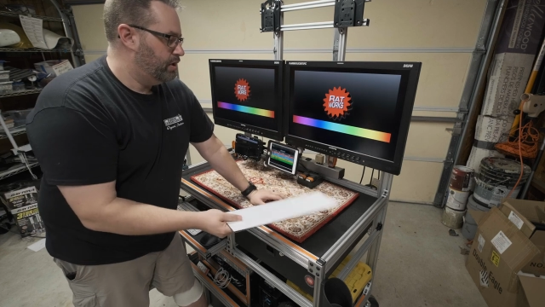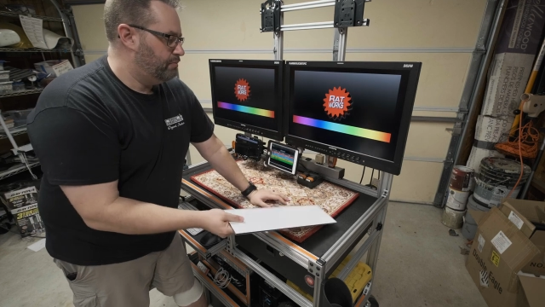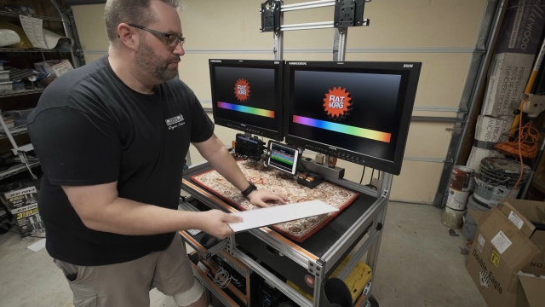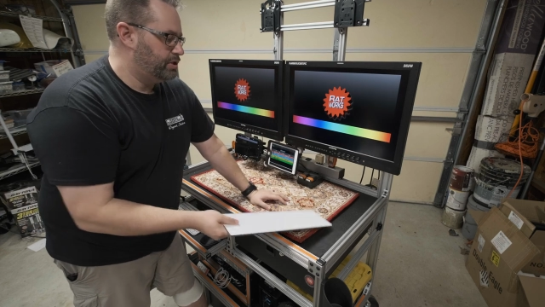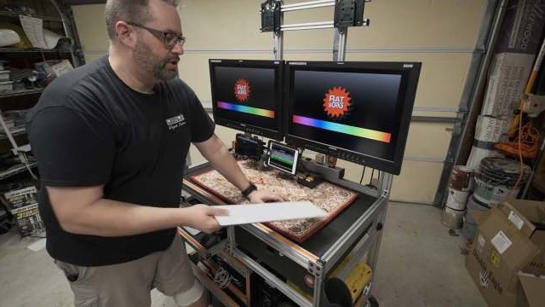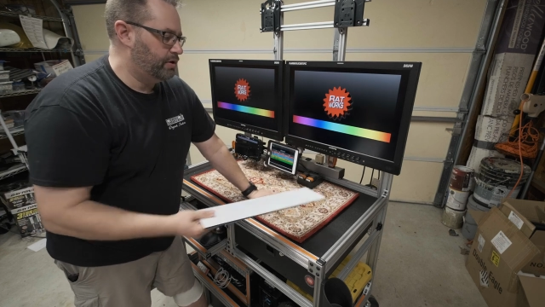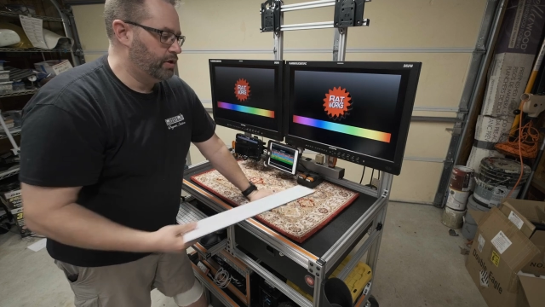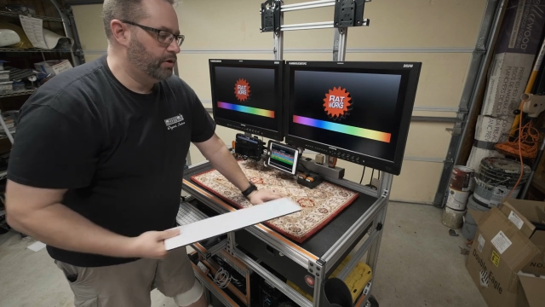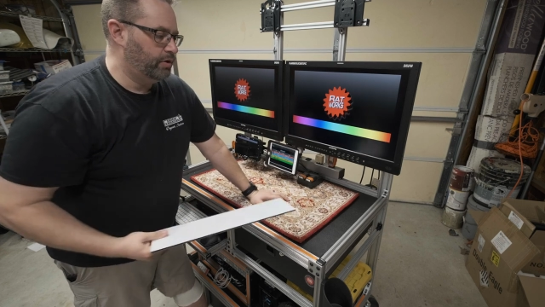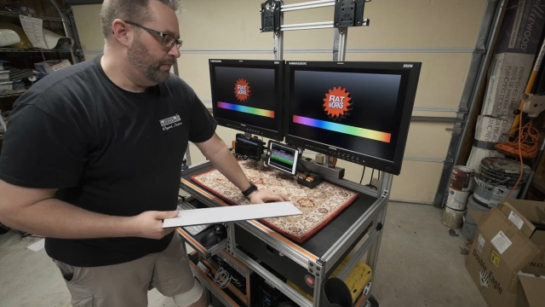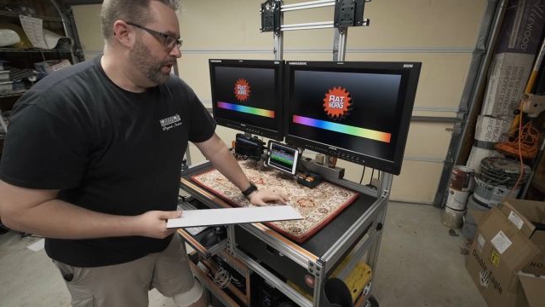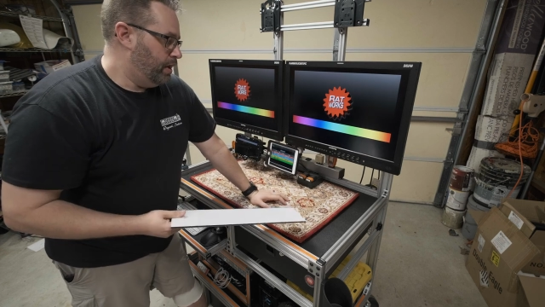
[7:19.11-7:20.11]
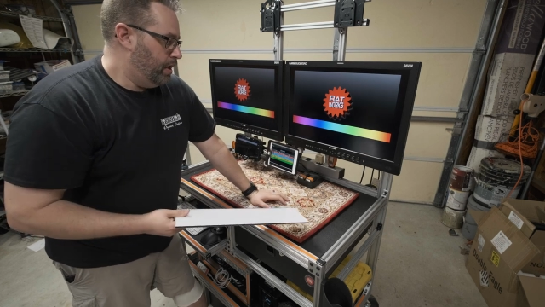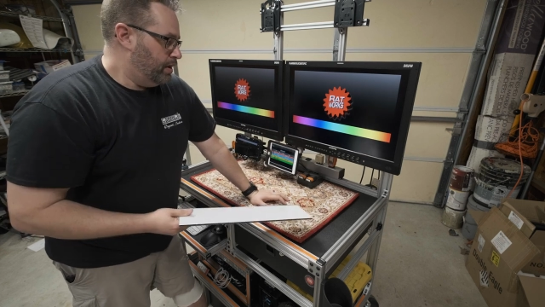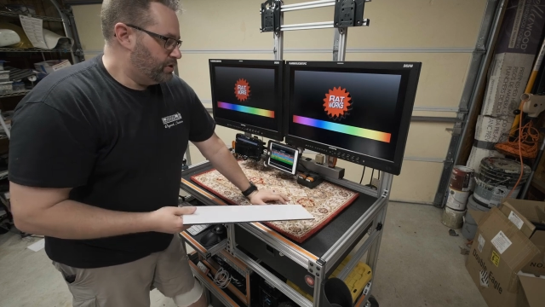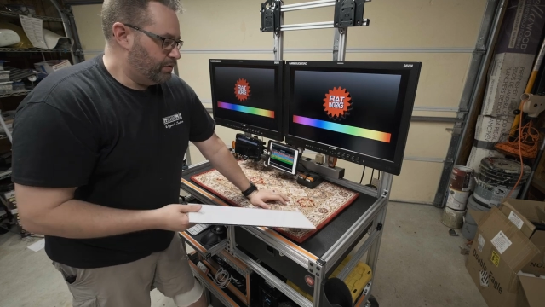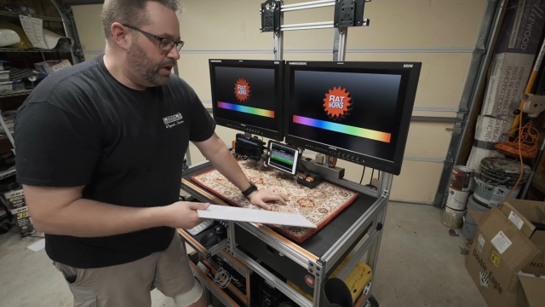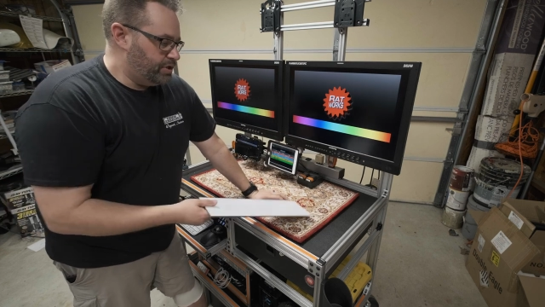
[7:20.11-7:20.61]
material.
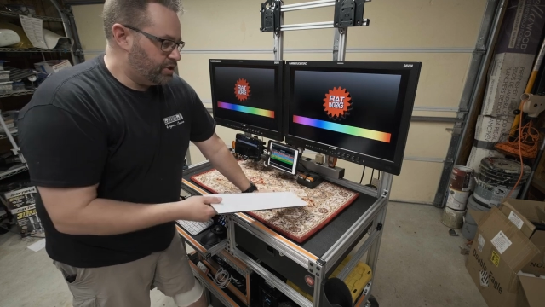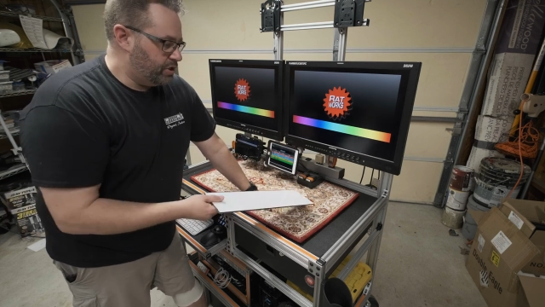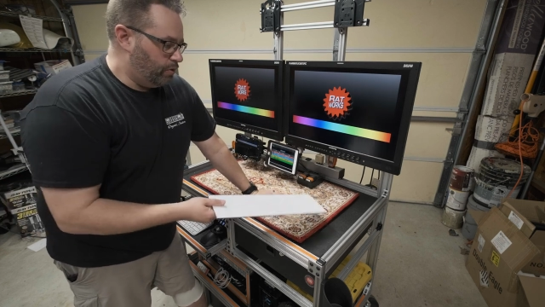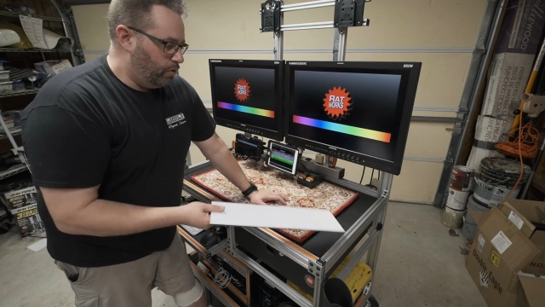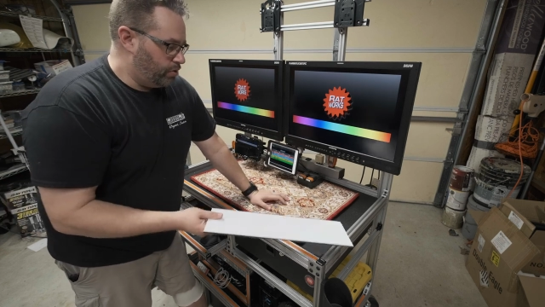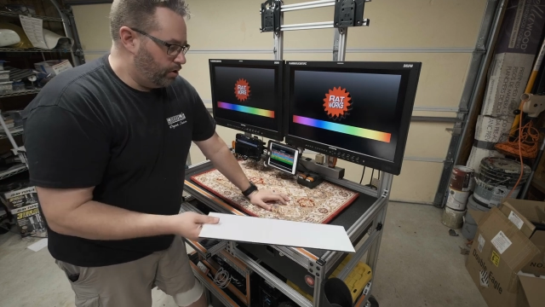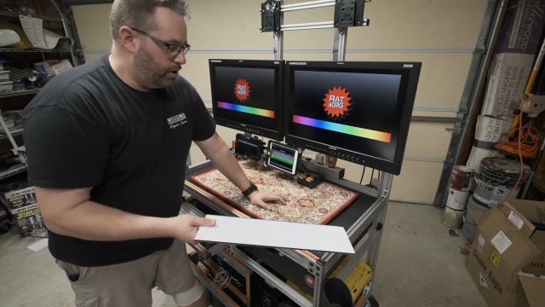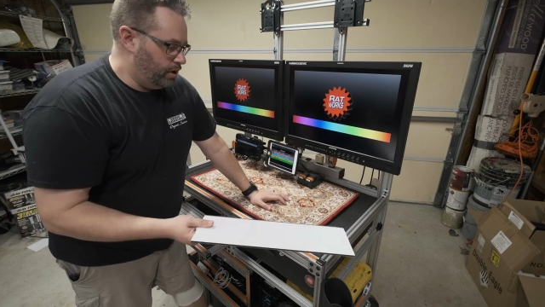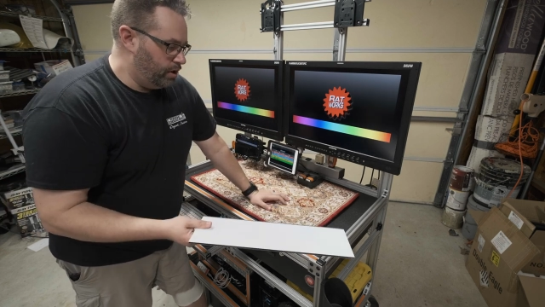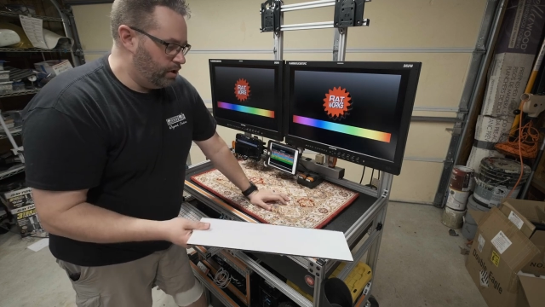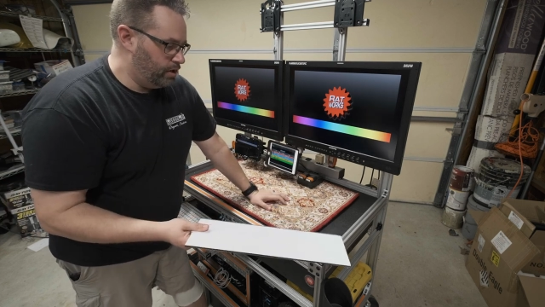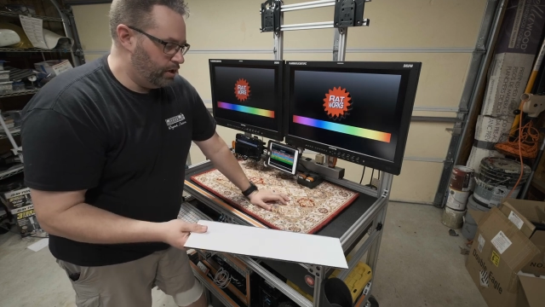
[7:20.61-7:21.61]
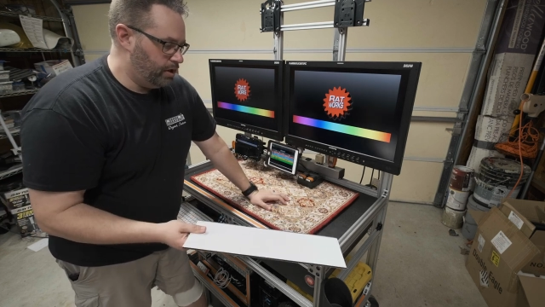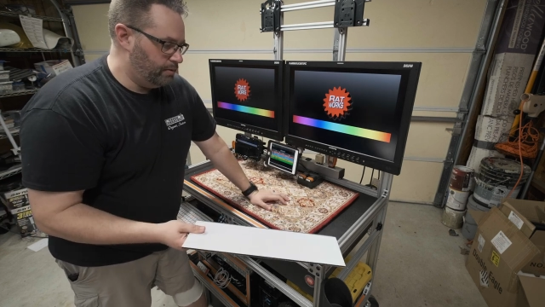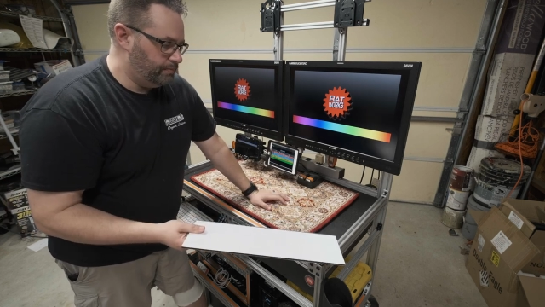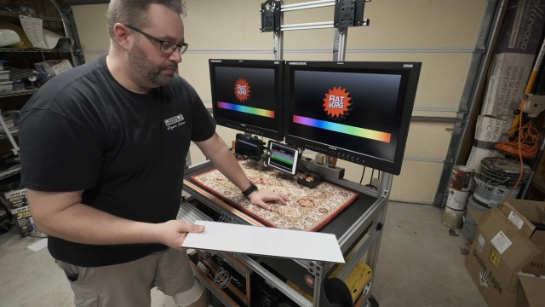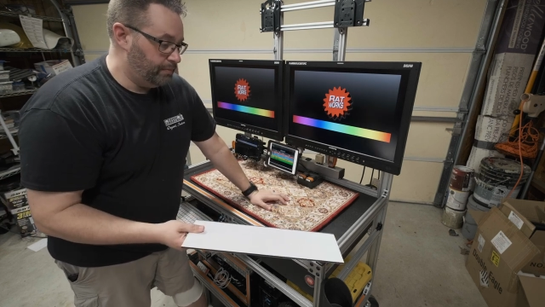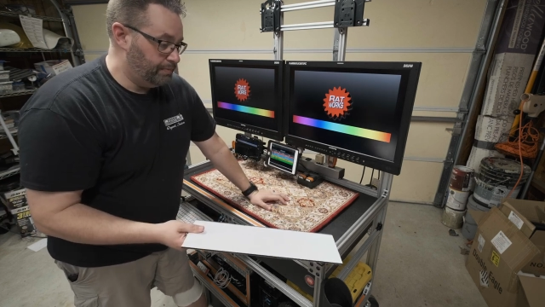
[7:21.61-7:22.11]
So I just ordered um,